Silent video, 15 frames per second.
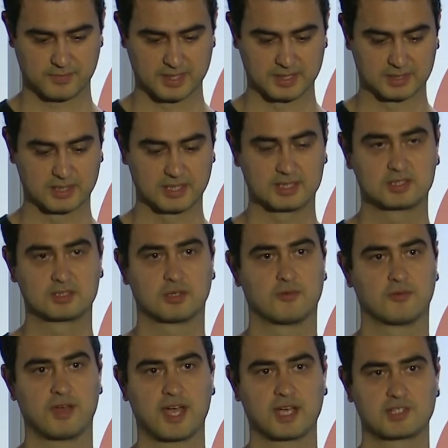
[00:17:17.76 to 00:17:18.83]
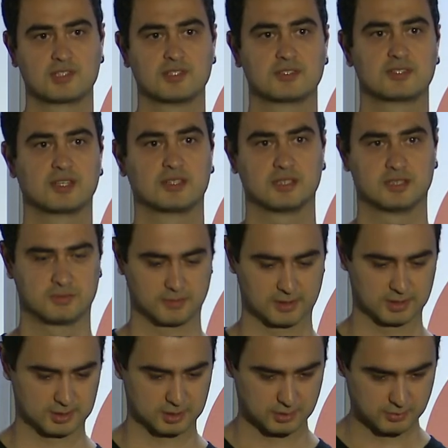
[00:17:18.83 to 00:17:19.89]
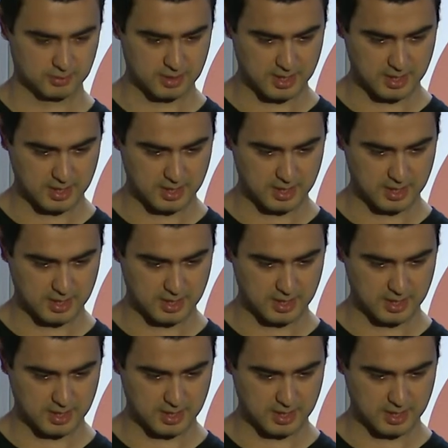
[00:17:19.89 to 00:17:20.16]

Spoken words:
list of actions that it will do.